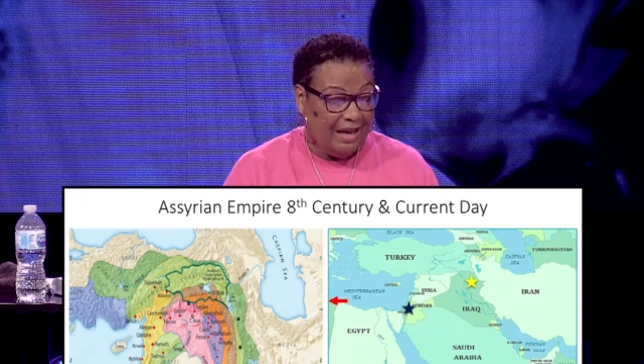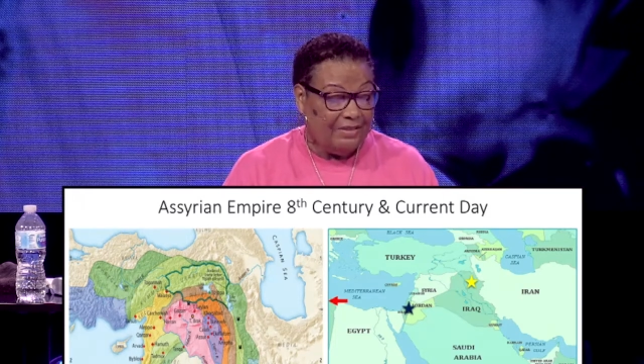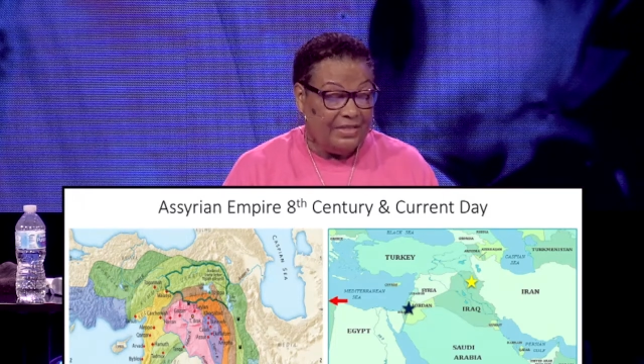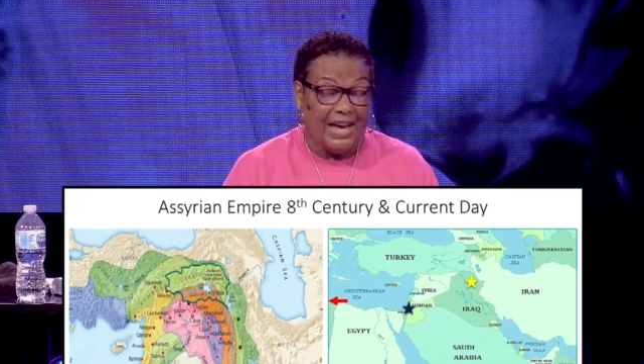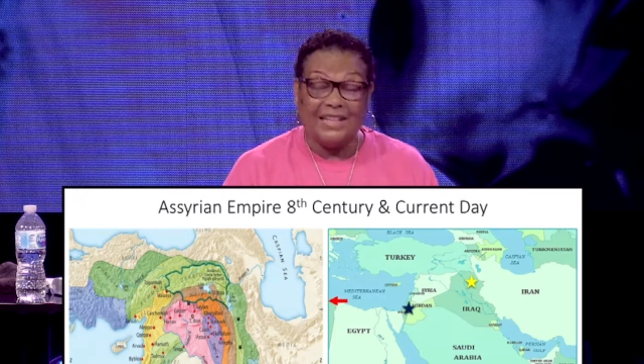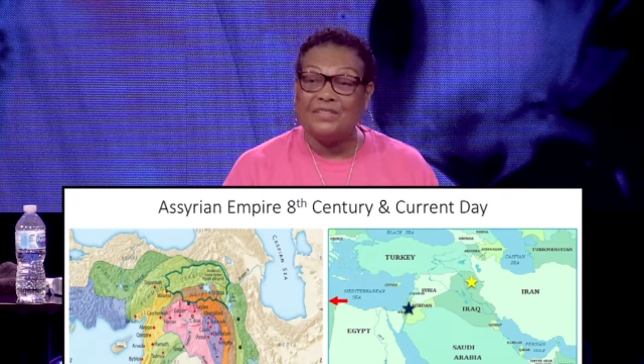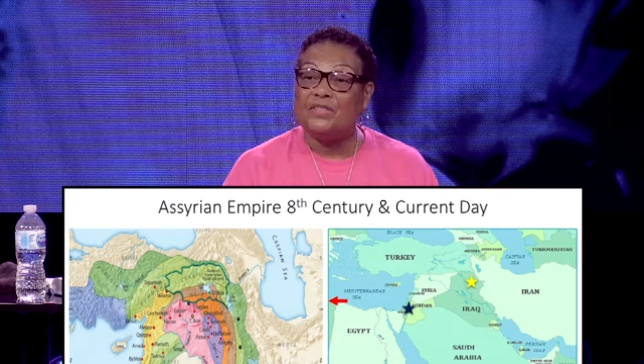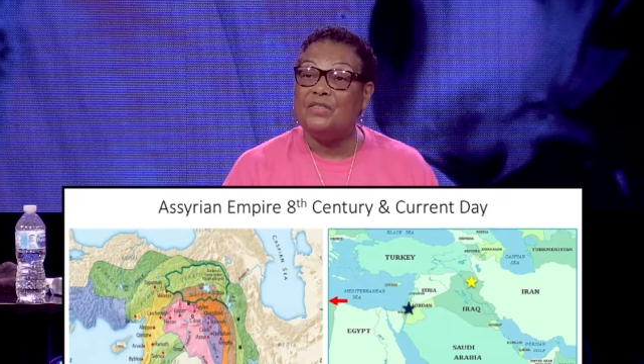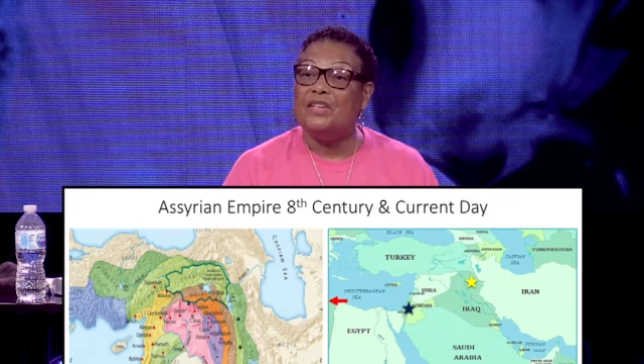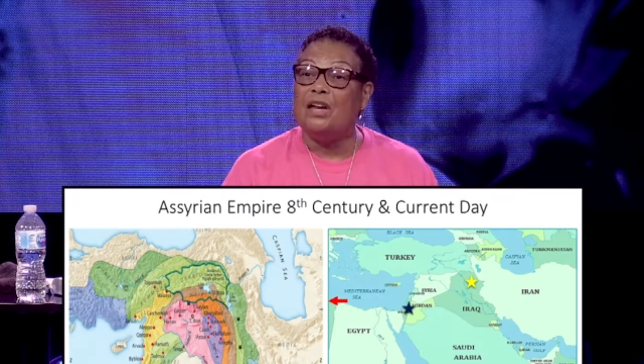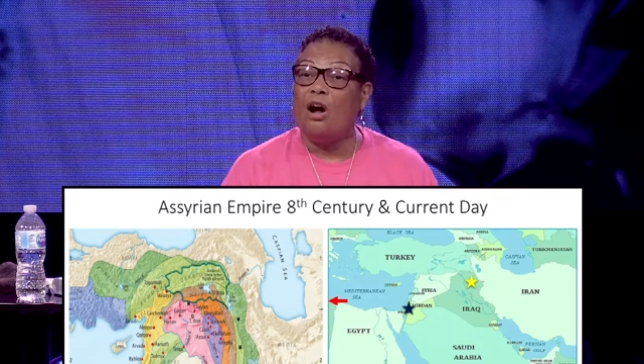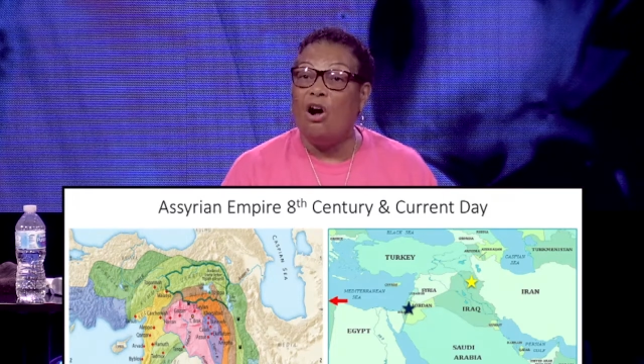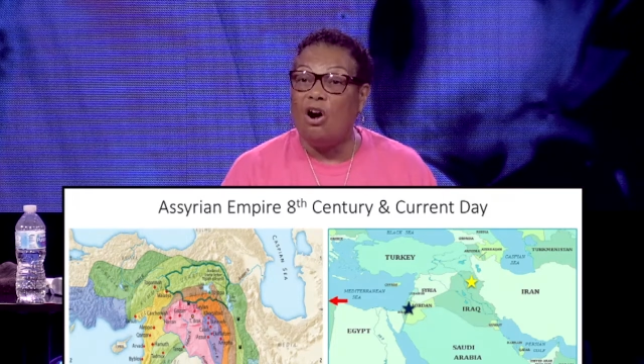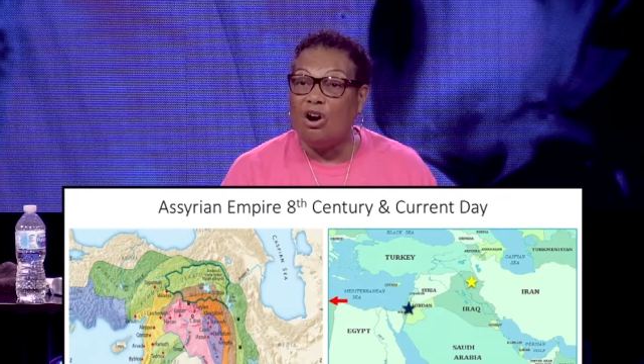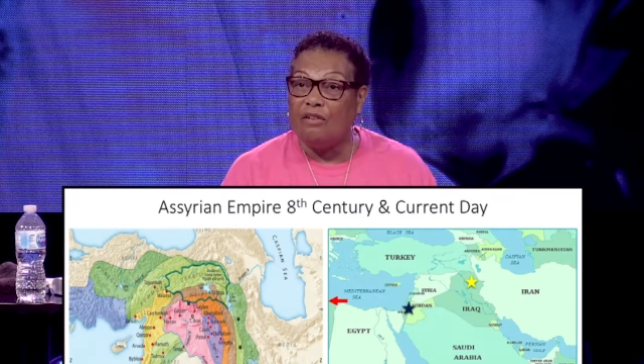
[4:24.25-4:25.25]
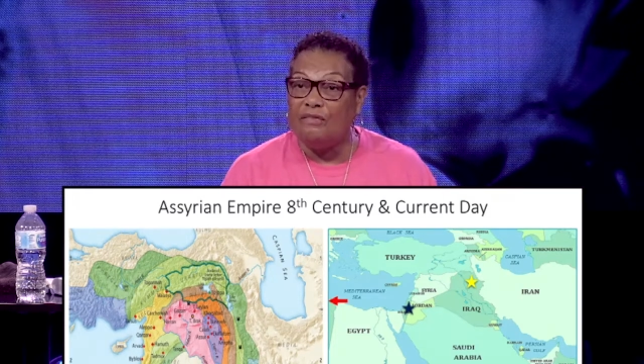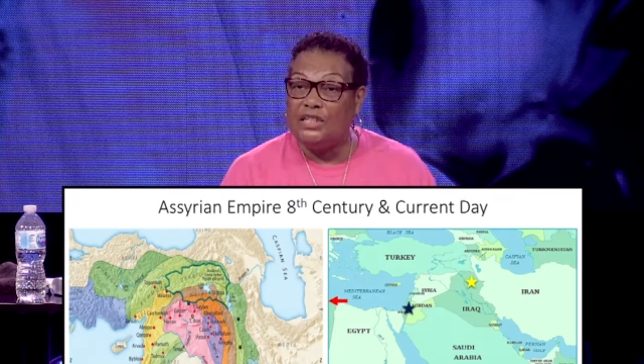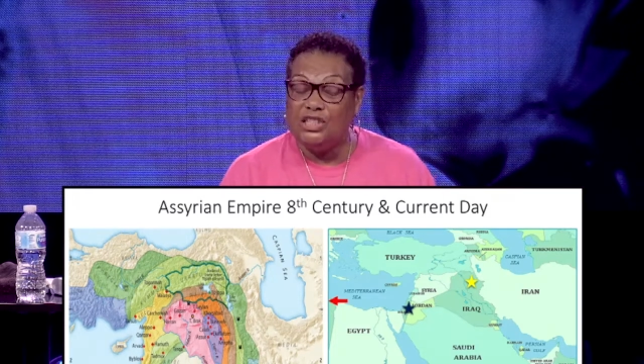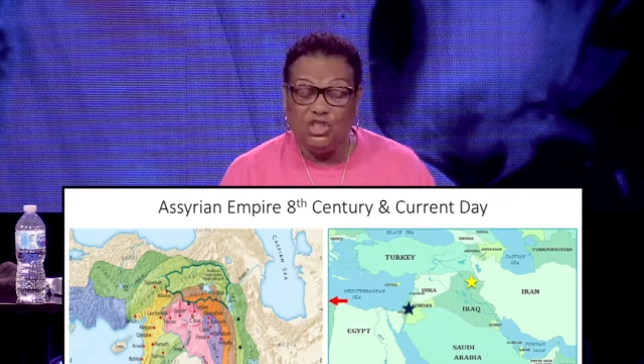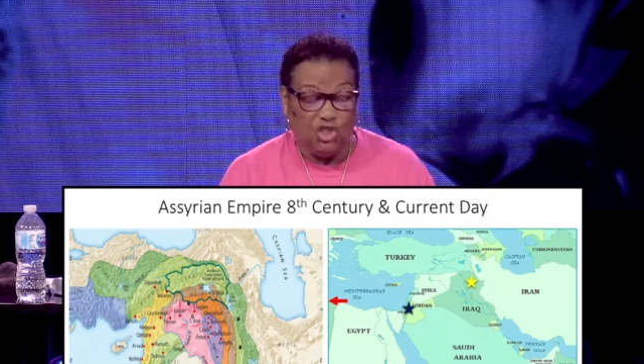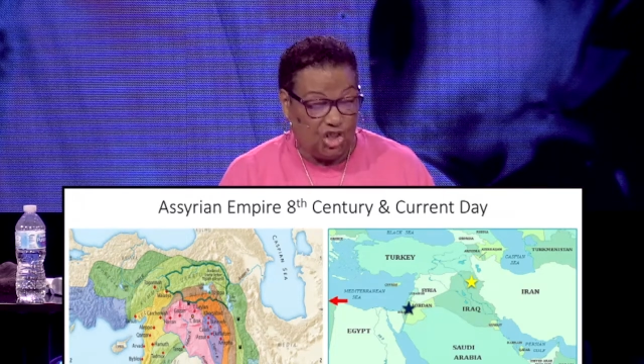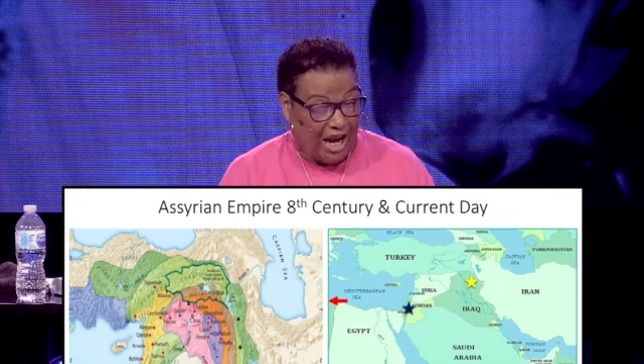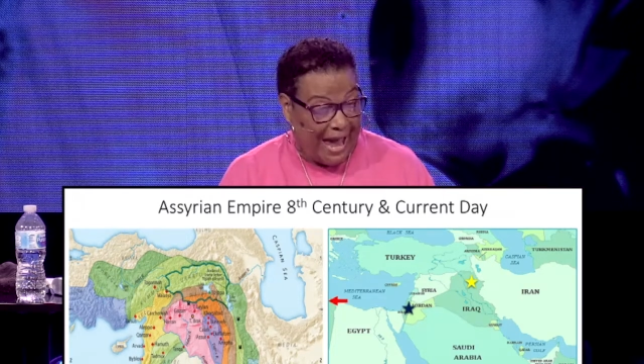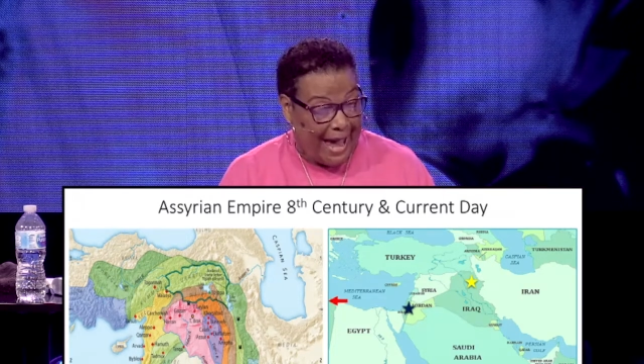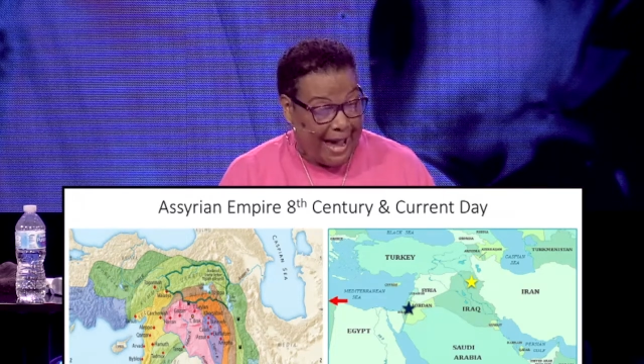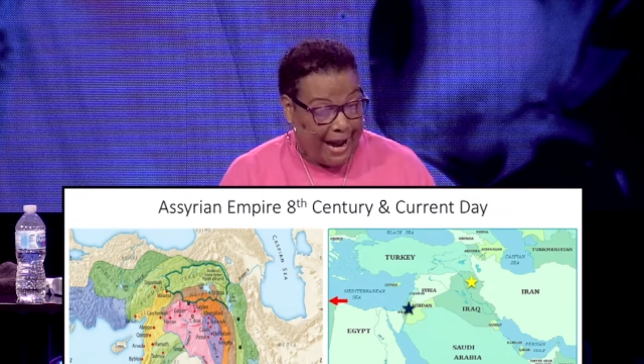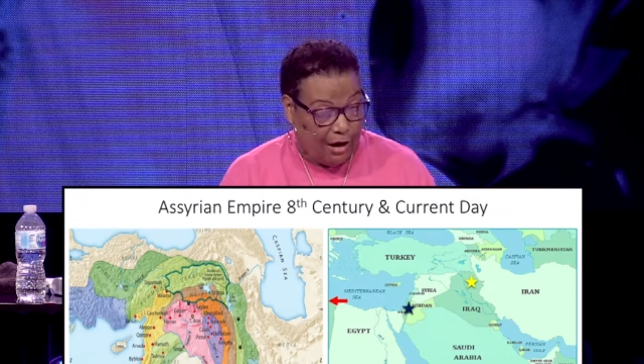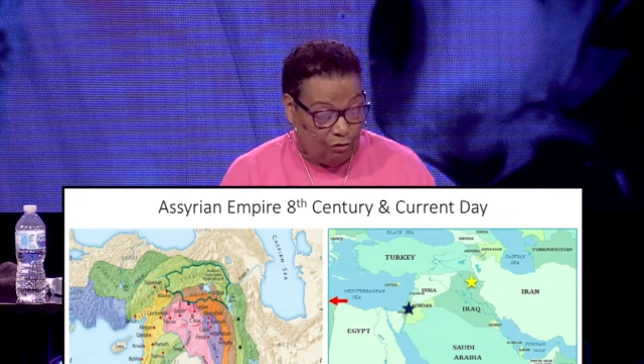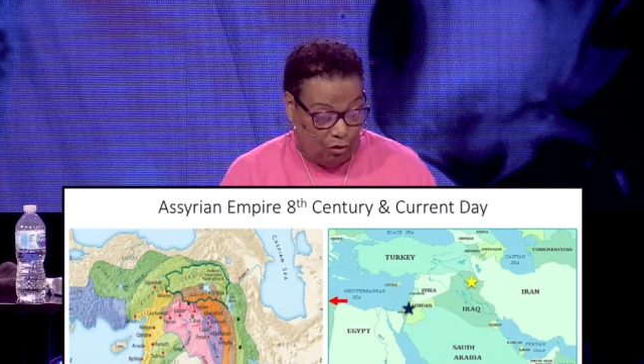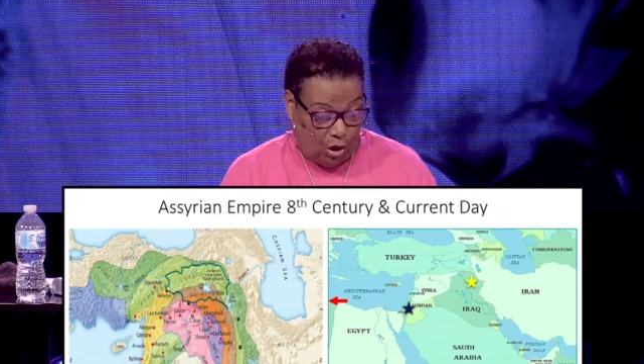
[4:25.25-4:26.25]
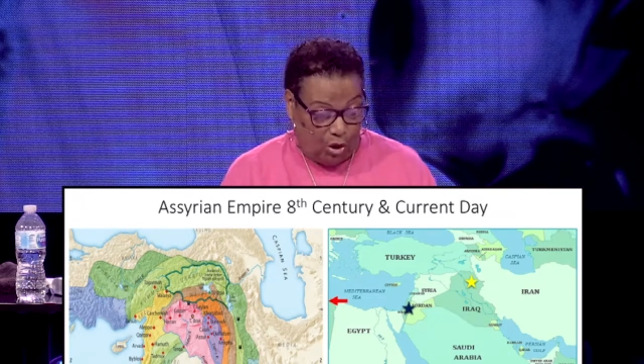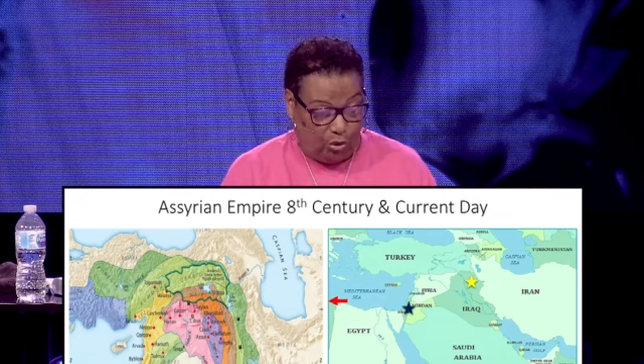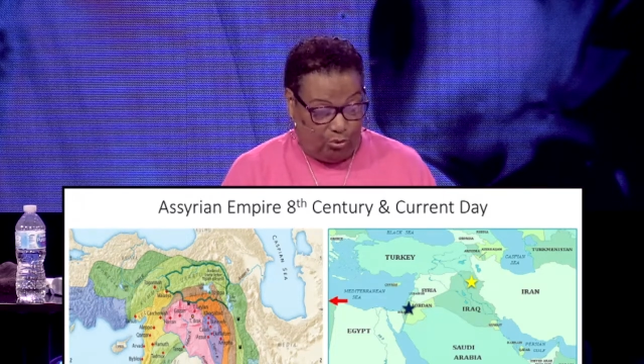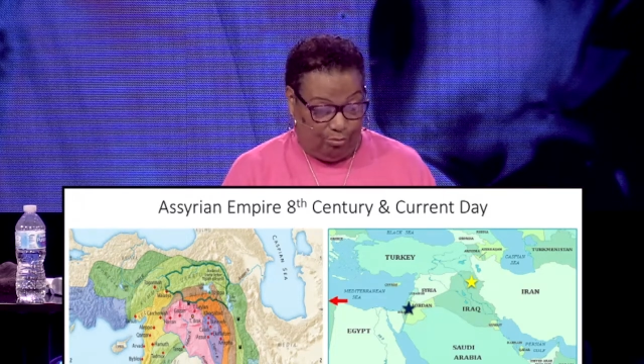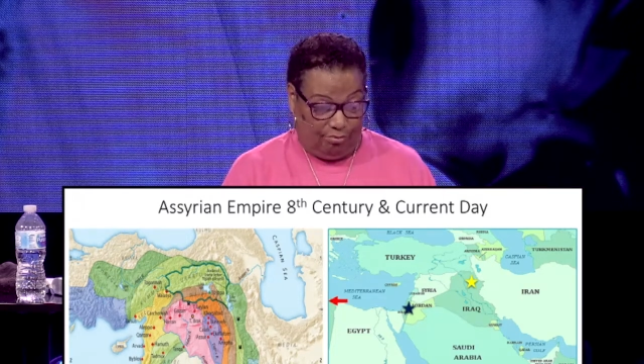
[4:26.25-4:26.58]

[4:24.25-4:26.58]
That's the orange arrow.